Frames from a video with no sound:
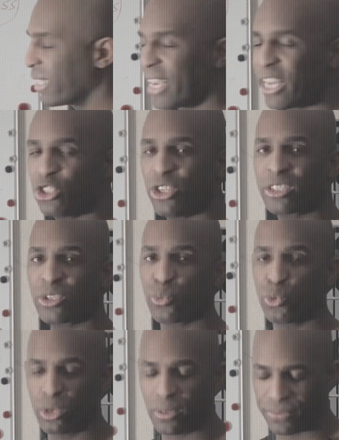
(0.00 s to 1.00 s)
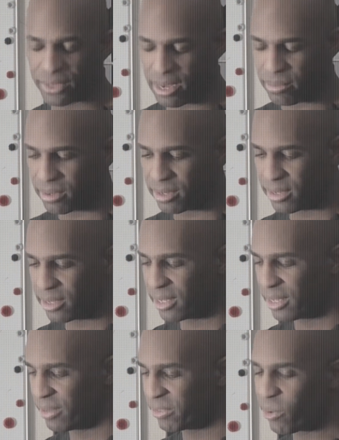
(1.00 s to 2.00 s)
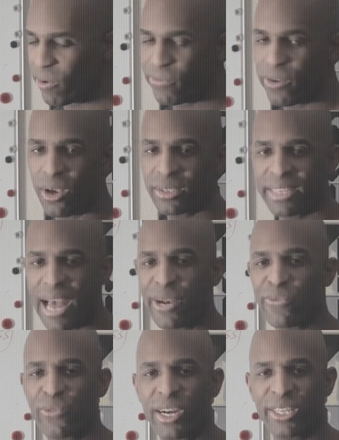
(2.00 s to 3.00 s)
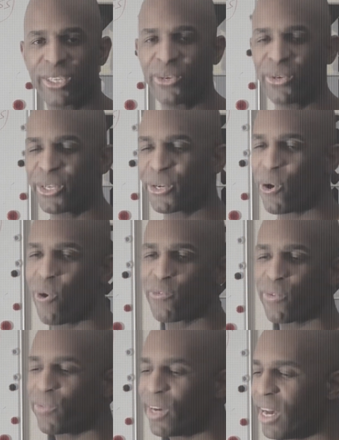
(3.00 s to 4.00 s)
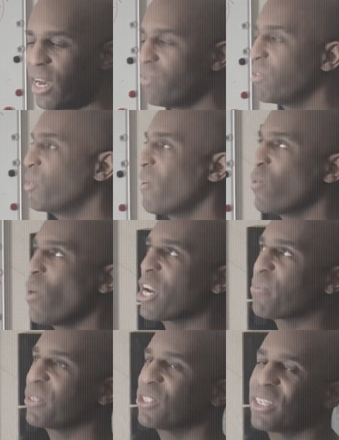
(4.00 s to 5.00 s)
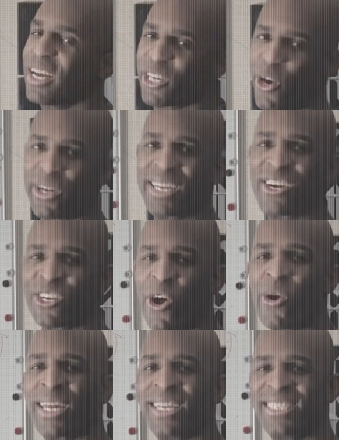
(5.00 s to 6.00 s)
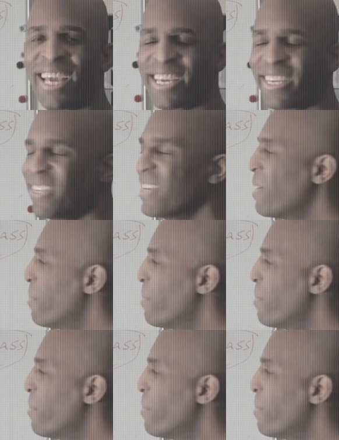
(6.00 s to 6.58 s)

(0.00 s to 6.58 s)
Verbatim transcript: again, just a rule of thumb, if someone falls down in front of you and you're 0 for 5 and you have a wide open shot, go ahead, go ahead and take it.